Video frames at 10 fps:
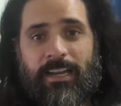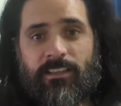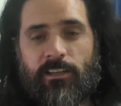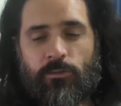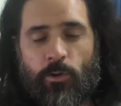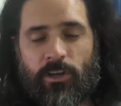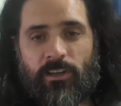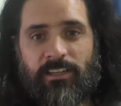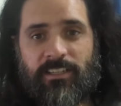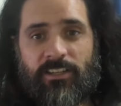years working
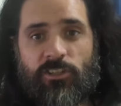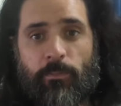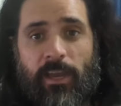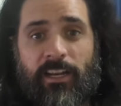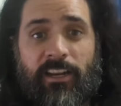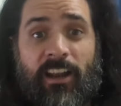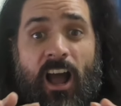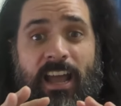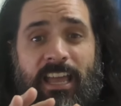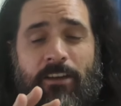IT in Japan, and
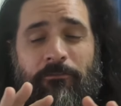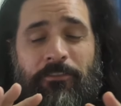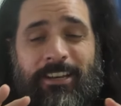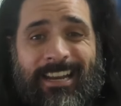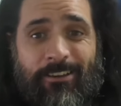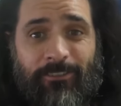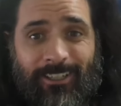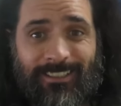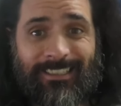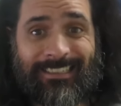I have
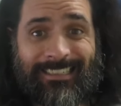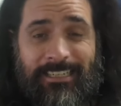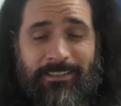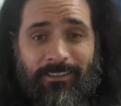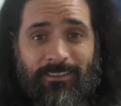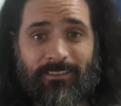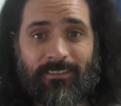never leeted